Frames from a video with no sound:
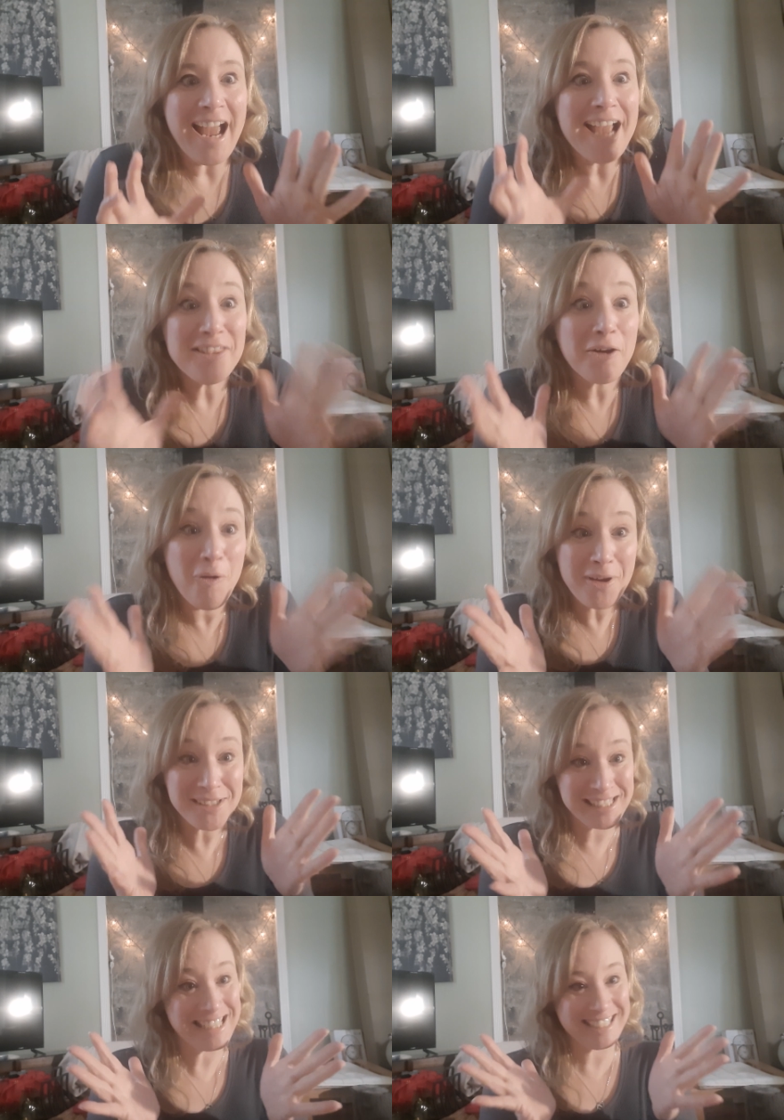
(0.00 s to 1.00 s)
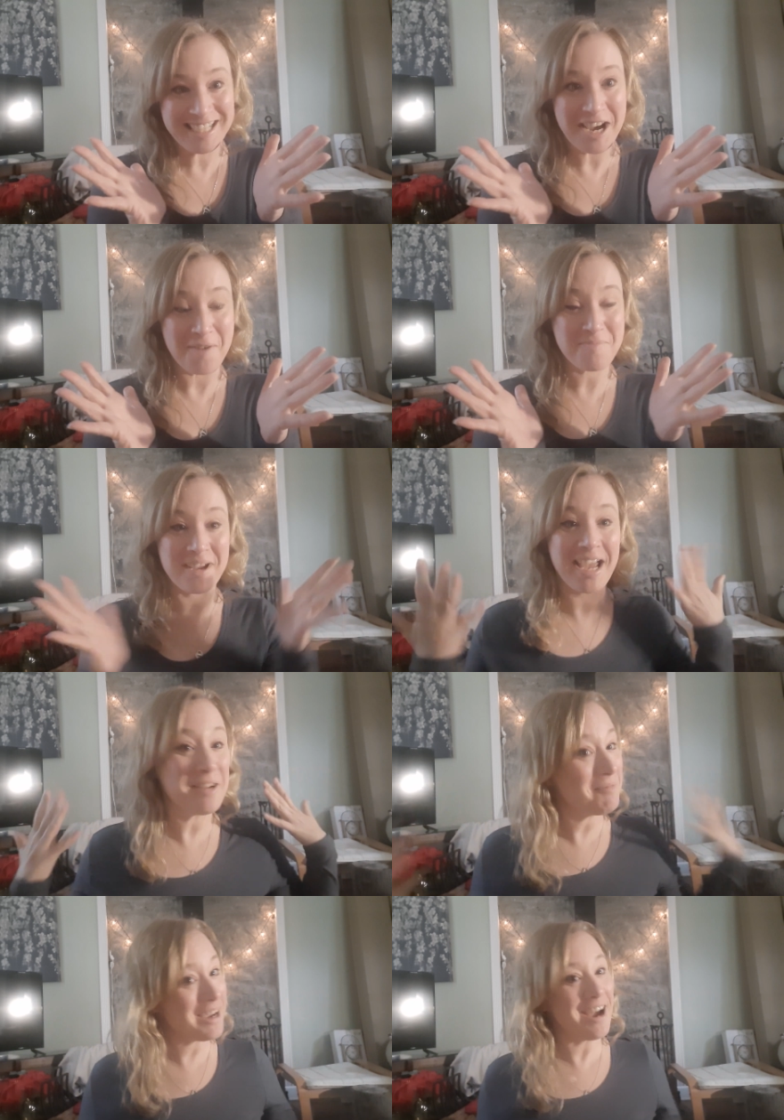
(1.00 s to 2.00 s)
the coils heated up.
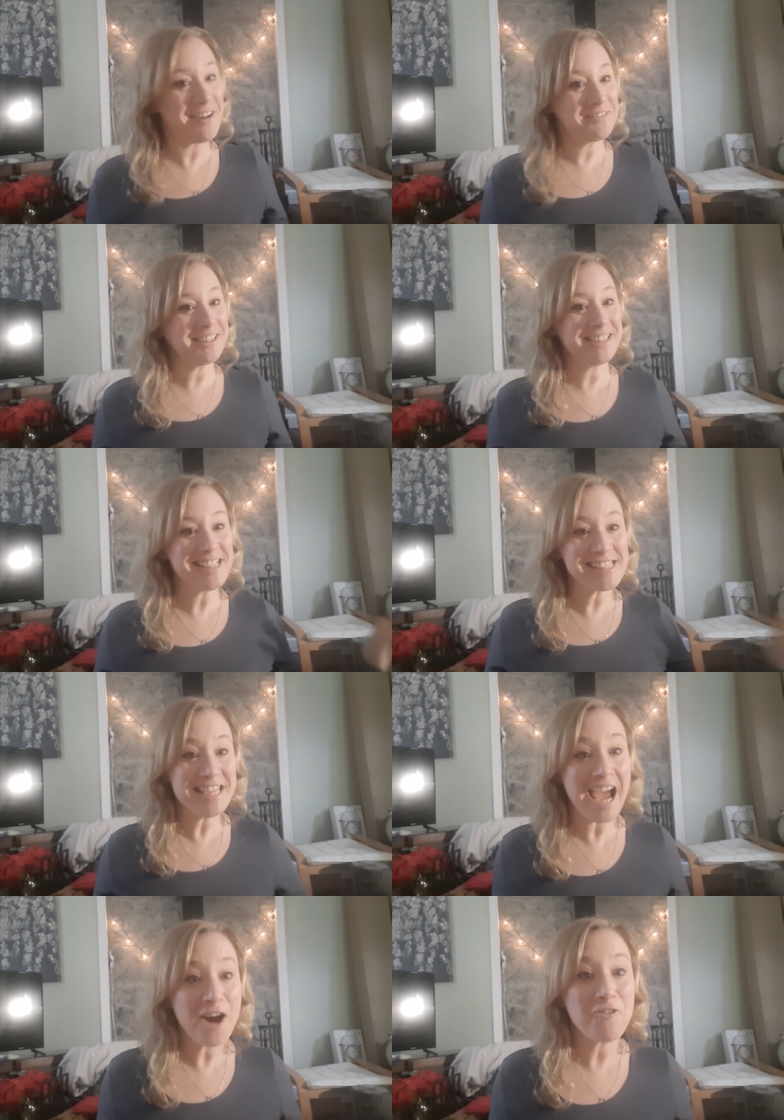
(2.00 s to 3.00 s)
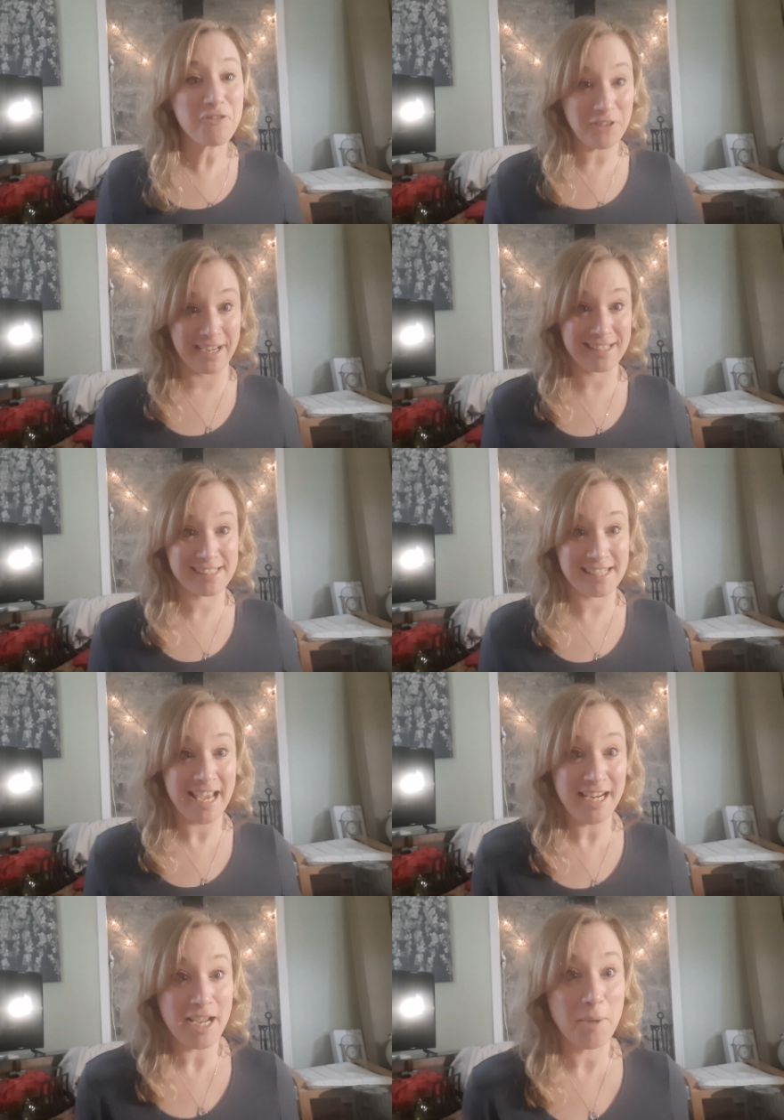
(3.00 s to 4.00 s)
And my oven is now fixed,
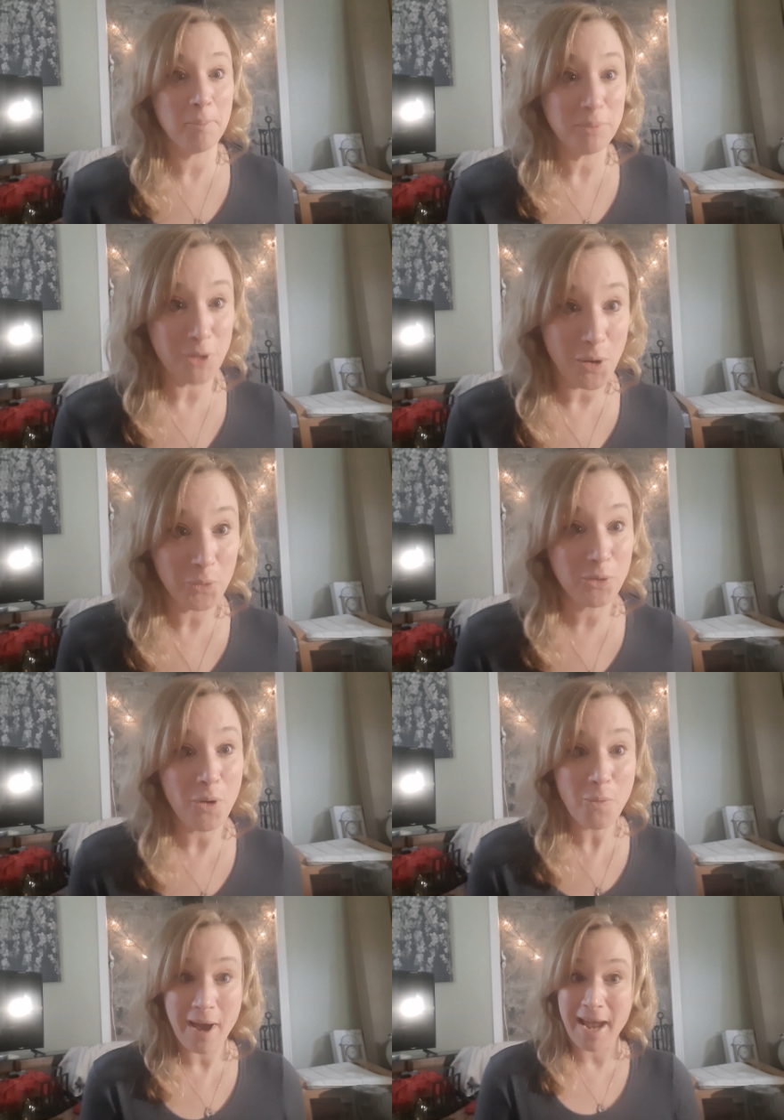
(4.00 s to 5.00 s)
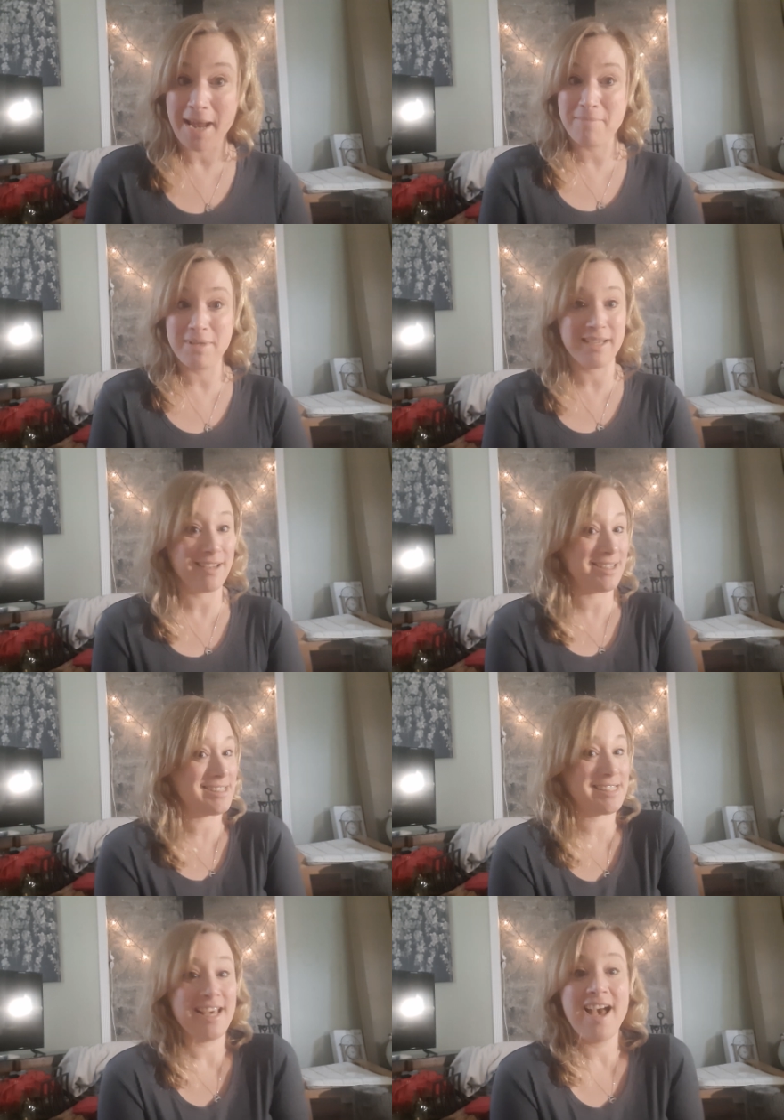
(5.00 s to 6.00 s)
and I am blown away
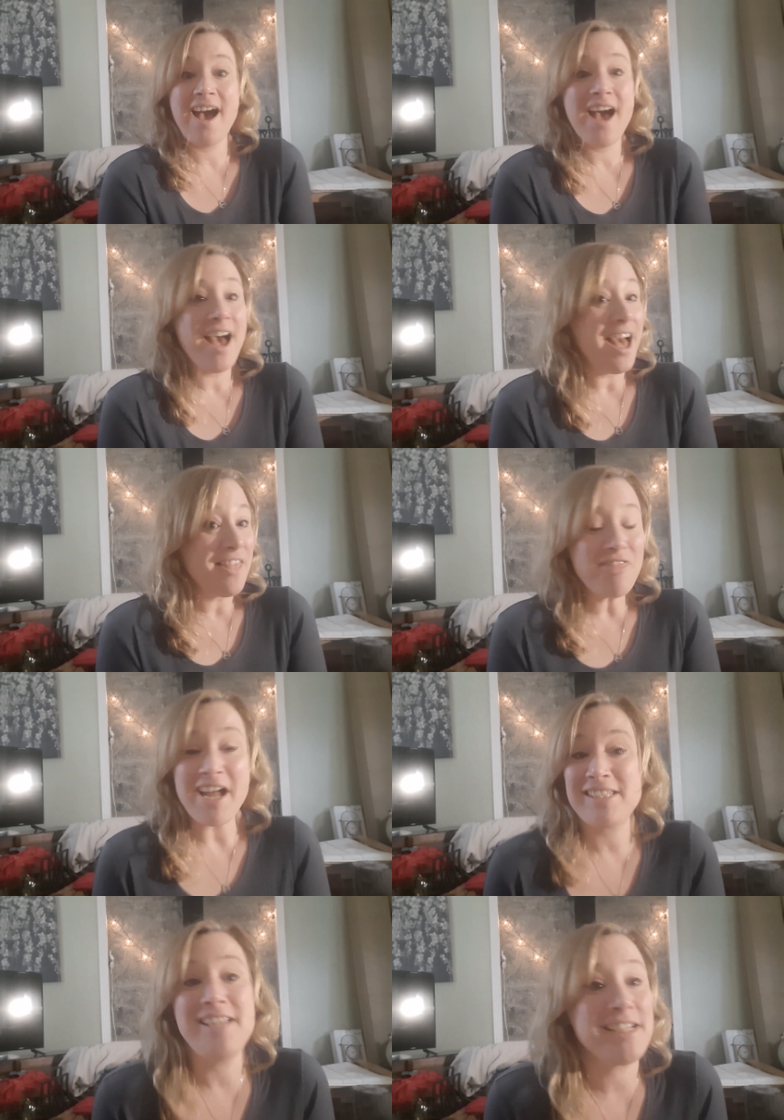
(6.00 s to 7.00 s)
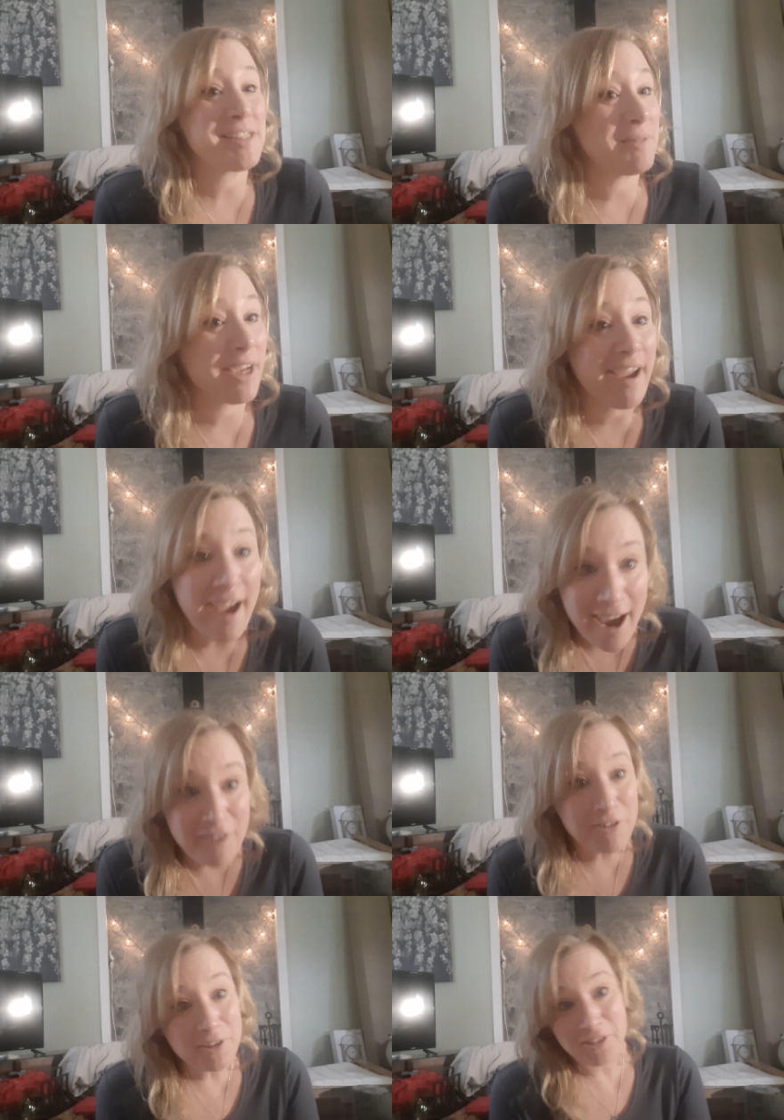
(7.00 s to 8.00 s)
because that's not something I
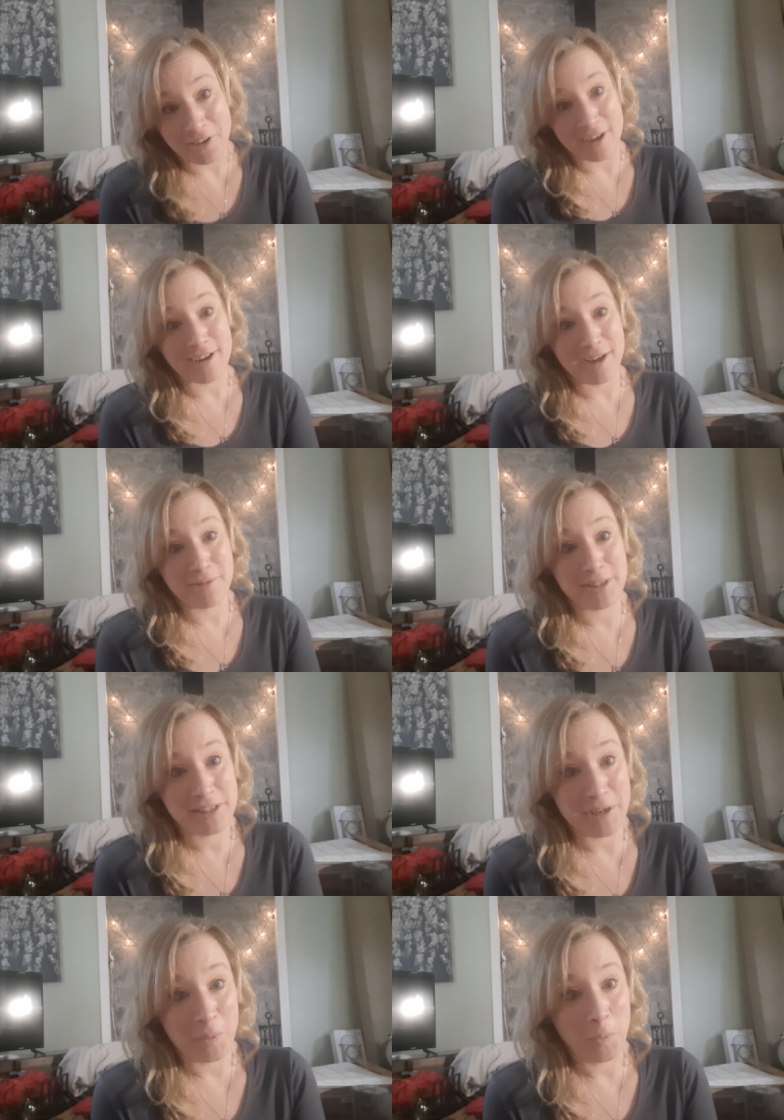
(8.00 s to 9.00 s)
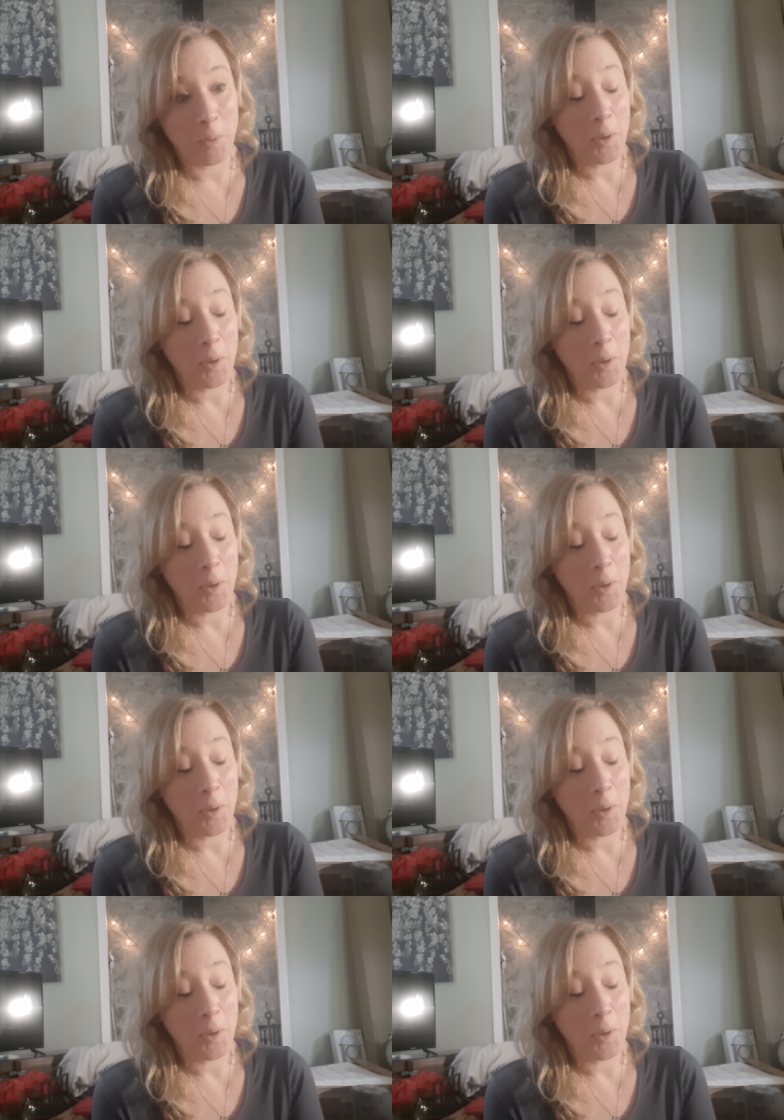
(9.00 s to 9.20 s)
ever thought I would do.